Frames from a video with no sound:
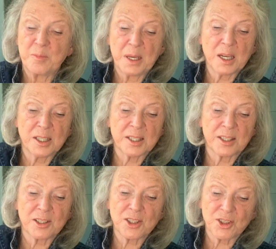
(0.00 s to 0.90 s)

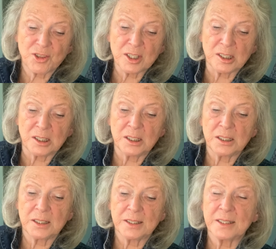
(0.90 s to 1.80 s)
because the struggle
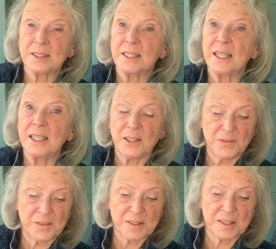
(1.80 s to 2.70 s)
that
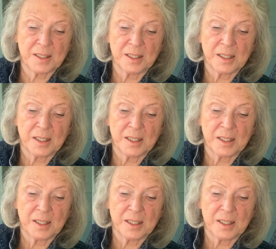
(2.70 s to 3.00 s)
gives